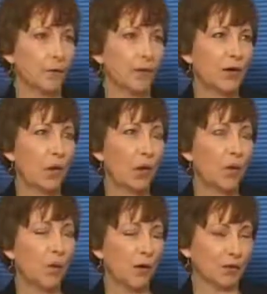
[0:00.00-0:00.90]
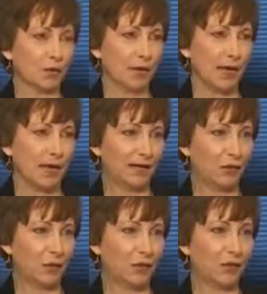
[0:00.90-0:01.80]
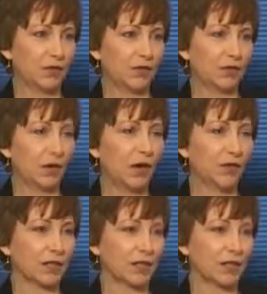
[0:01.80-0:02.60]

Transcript: we almost made the 127 target